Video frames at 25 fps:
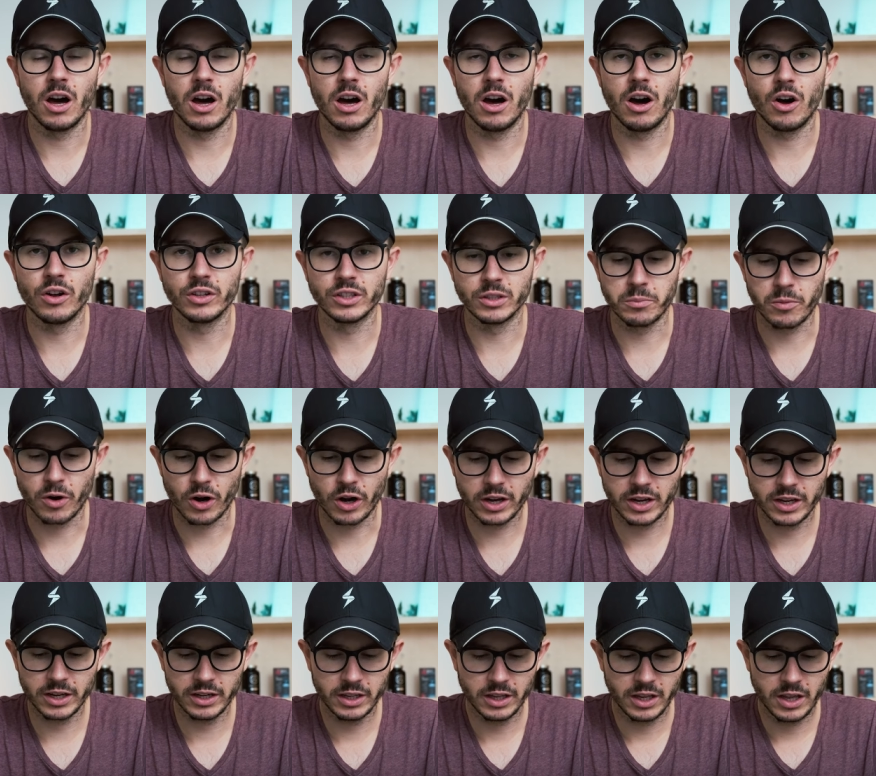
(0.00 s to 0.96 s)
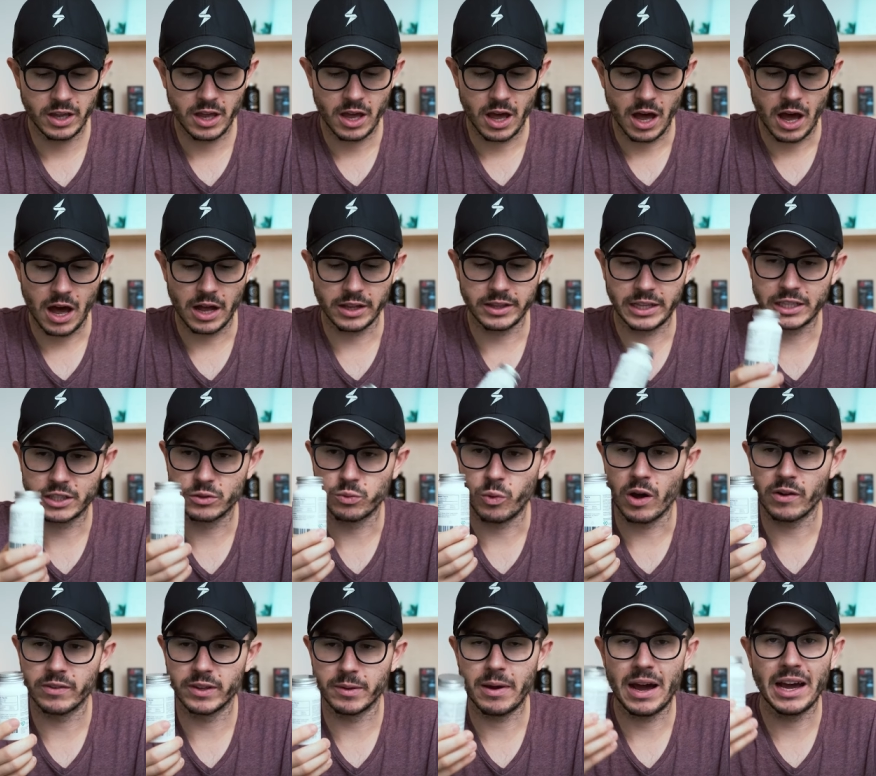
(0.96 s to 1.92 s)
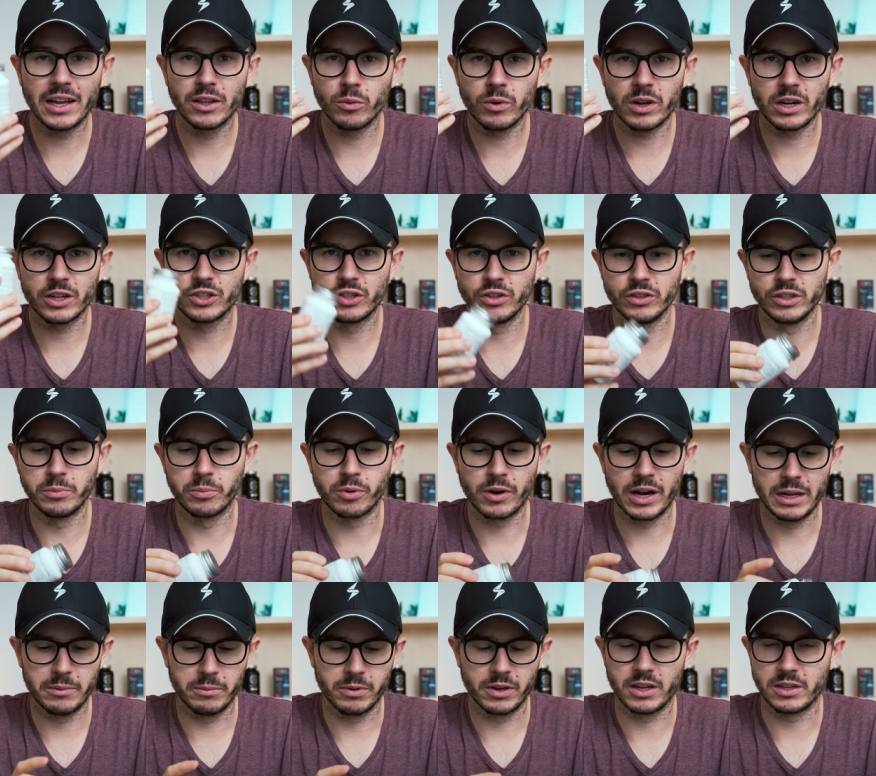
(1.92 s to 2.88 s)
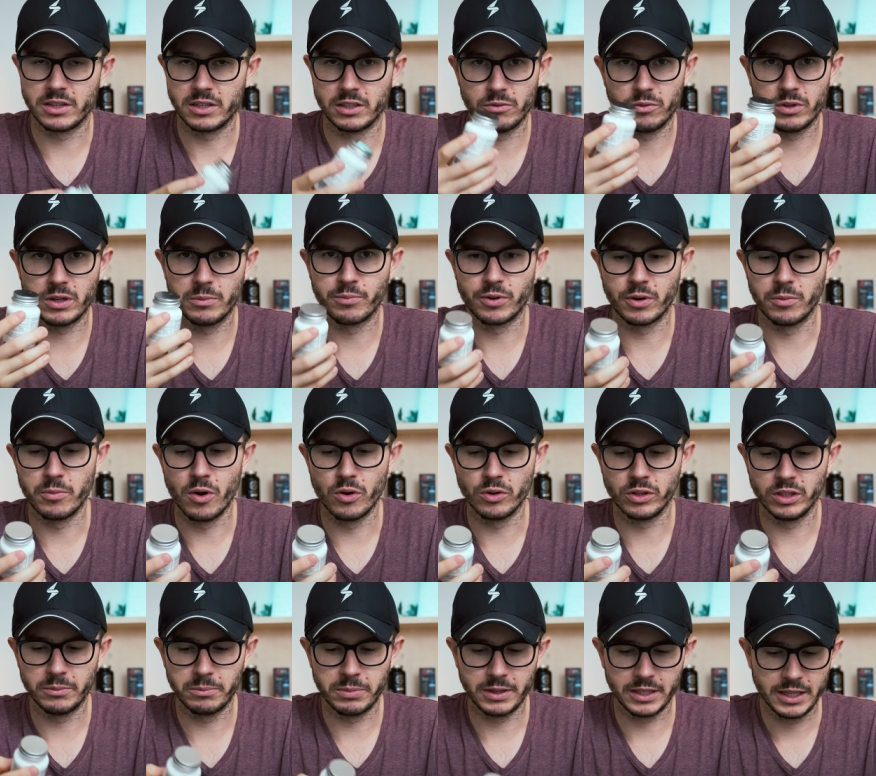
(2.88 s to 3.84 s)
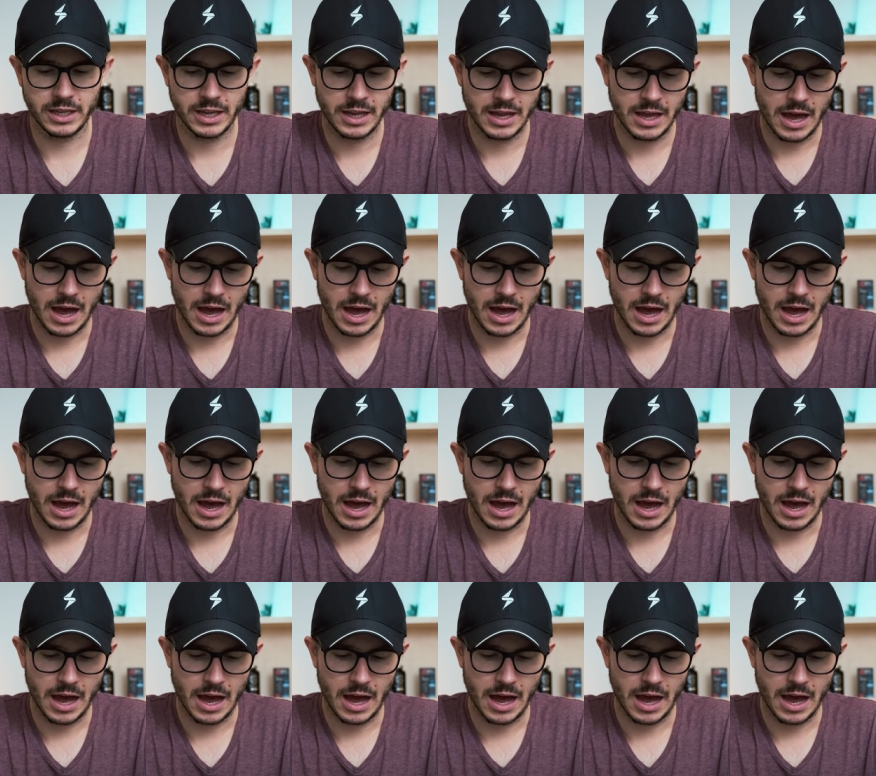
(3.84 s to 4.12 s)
uh, on the market. Uh, that's one of them. I don't want to show the brand because I don't want to promote it, but